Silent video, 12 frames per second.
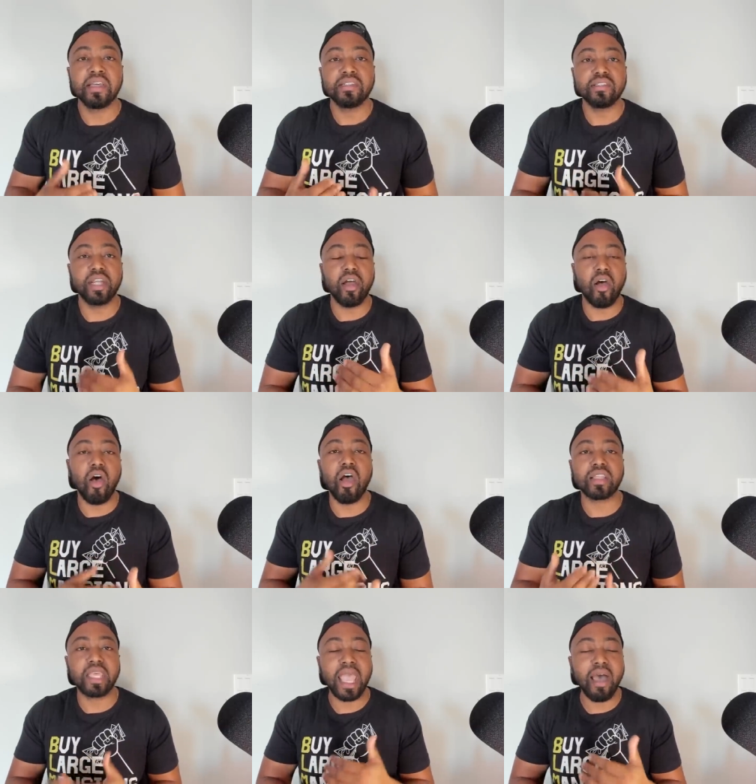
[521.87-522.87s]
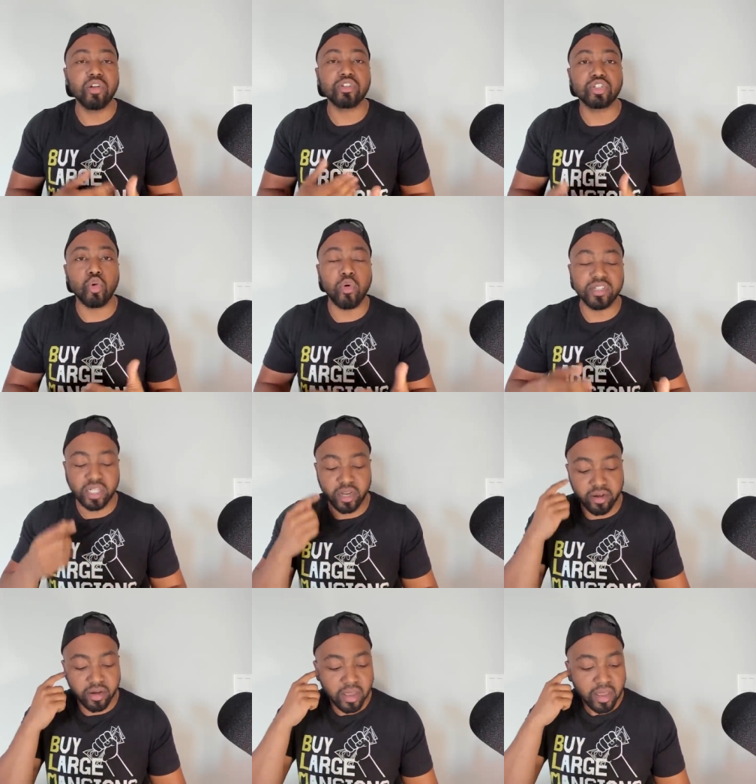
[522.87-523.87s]
there are counter stories
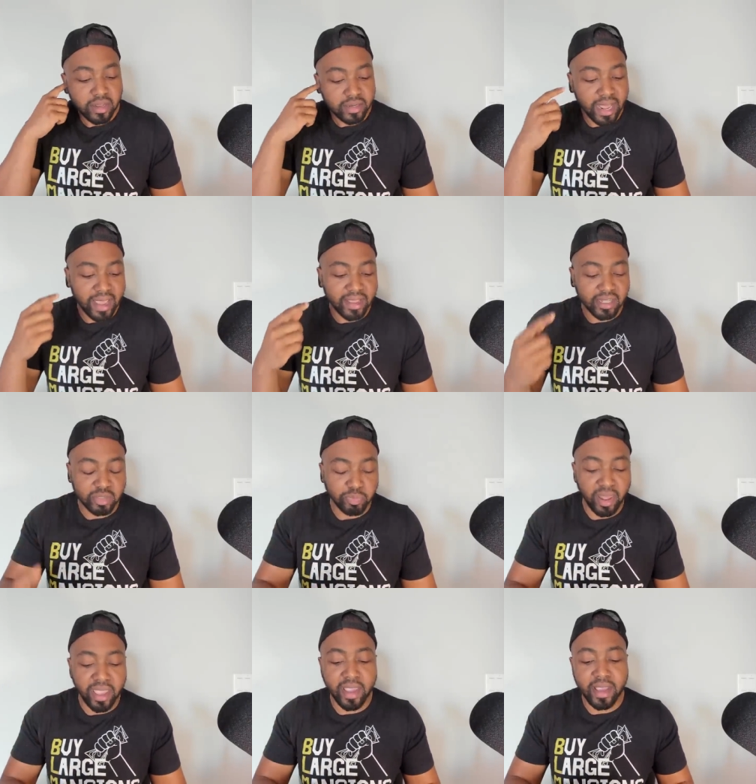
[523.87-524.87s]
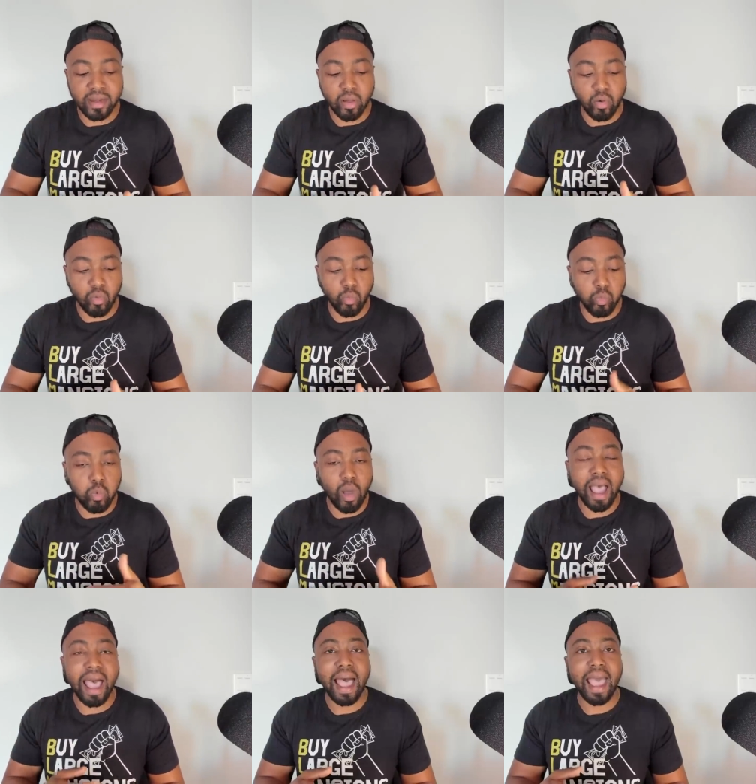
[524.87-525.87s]
here that explain
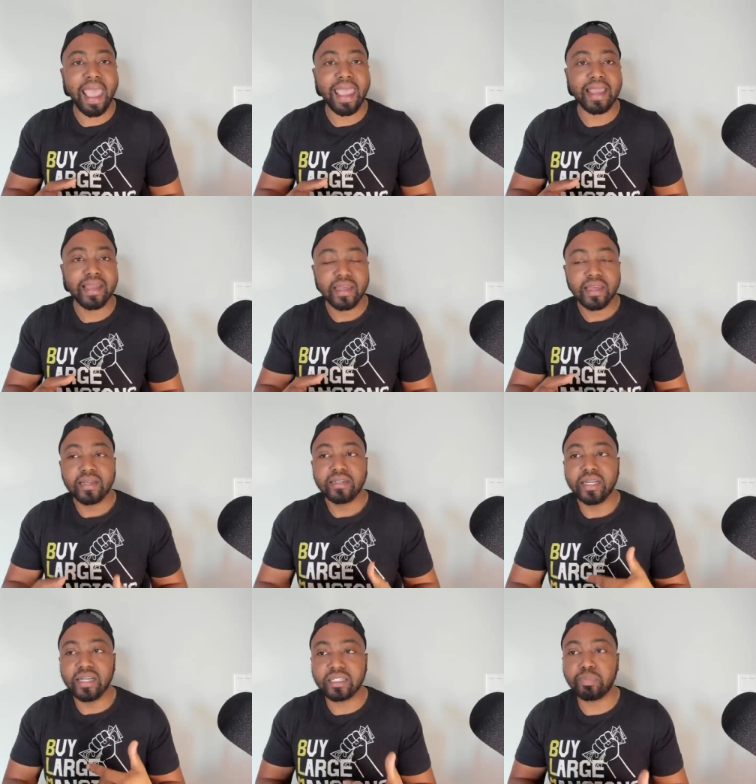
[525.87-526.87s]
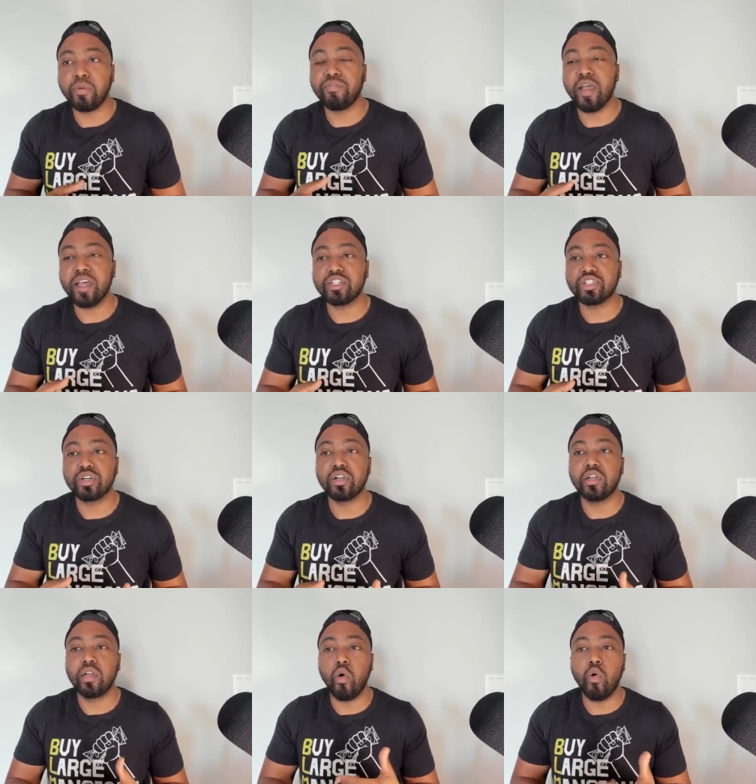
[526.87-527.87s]
why this professor
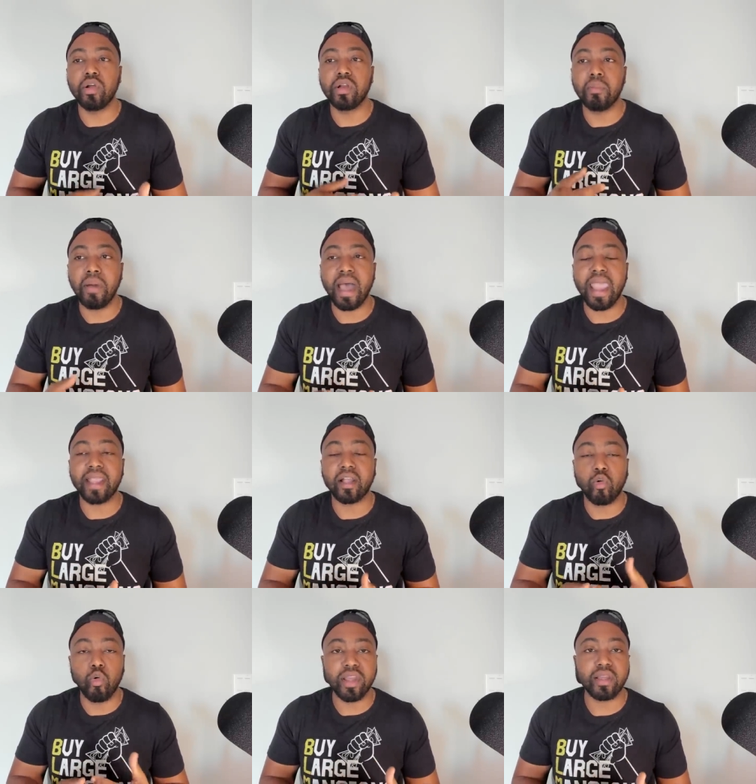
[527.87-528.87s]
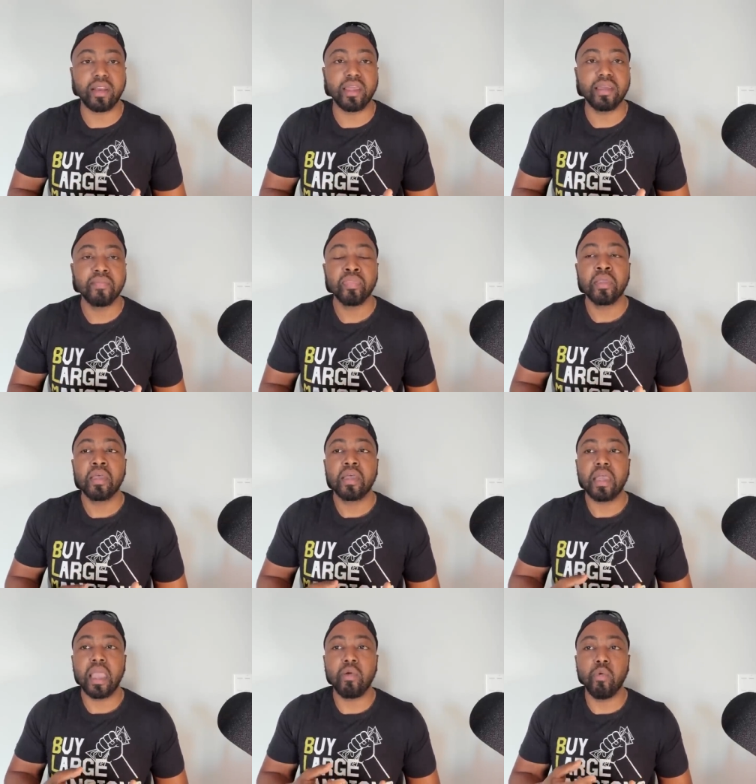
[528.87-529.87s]
lowered the mic quickly
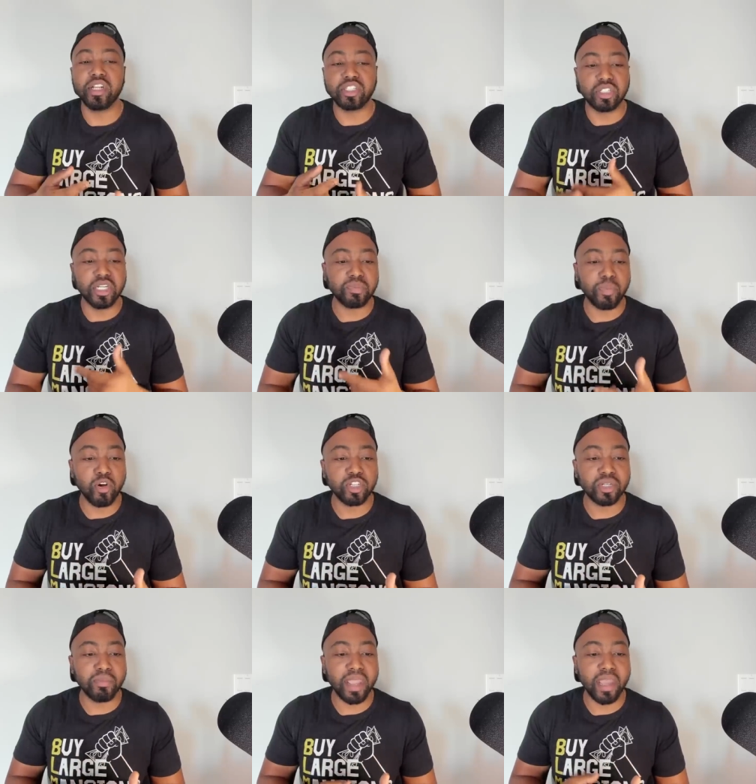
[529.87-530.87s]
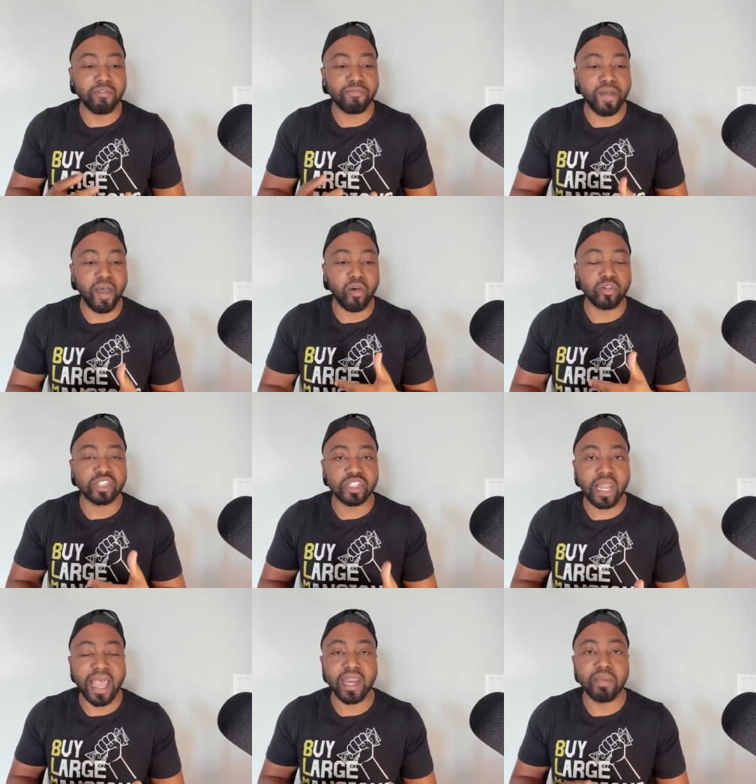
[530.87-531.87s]
in which this person may have felt
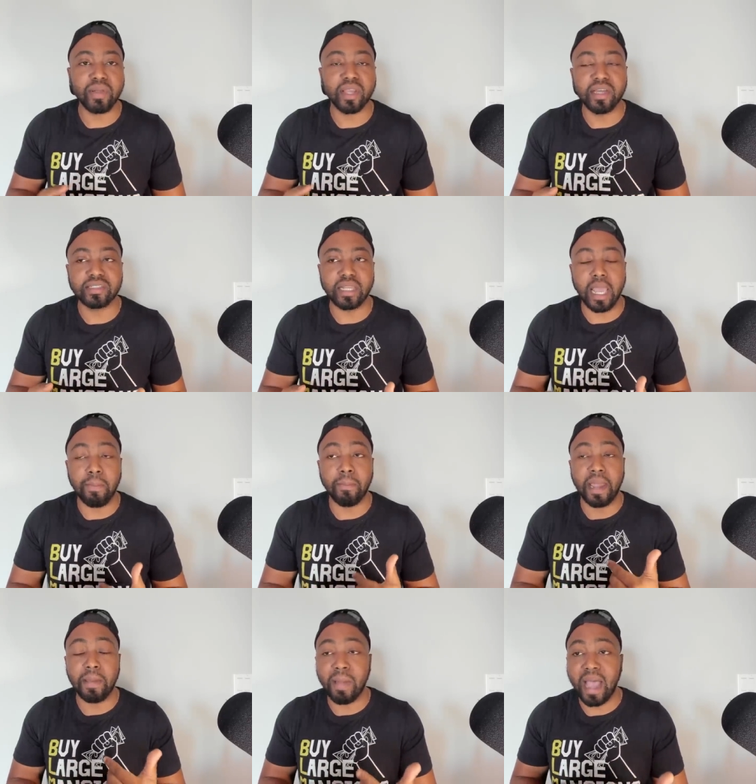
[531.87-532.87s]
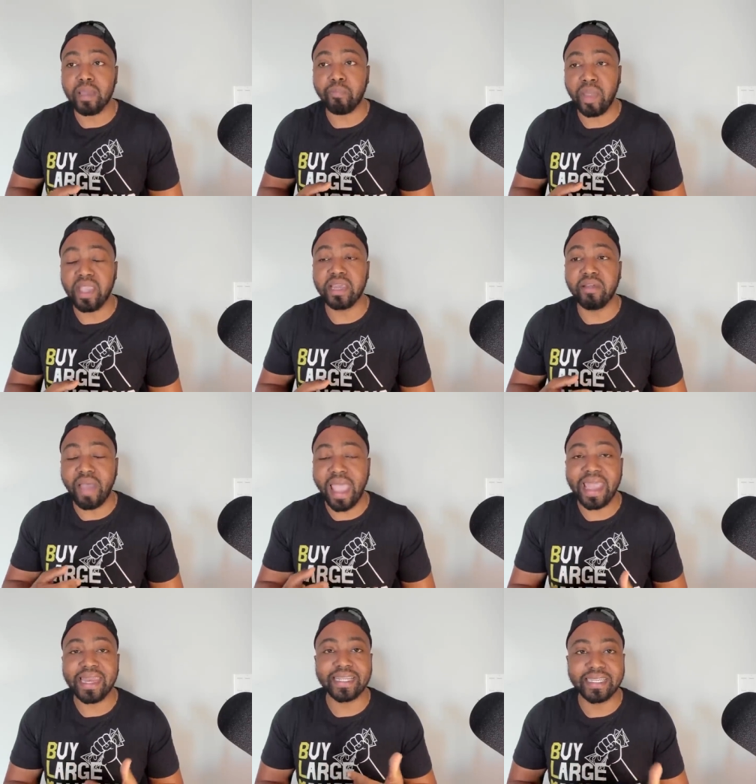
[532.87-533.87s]
slighted because in, in, my opinion if i
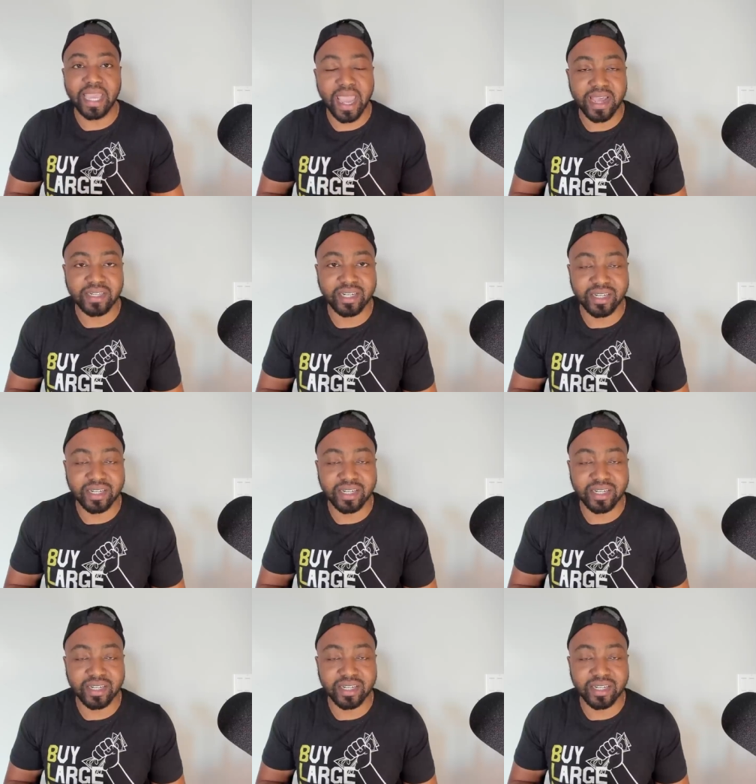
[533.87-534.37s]
had to guess